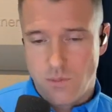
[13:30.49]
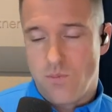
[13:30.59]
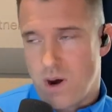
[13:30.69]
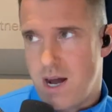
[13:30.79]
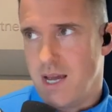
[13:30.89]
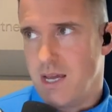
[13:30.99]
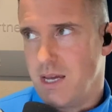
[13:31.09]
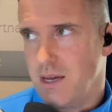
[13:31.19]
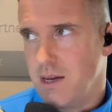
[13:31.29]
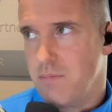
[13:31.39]
why
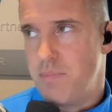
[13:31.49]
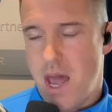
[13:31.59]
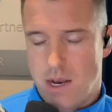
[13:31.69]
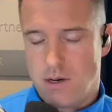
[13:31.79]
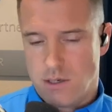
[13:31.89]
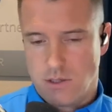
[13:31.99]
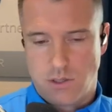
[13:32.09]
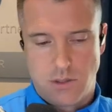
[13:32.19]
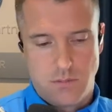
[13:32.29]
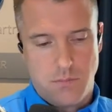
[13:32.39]
competitors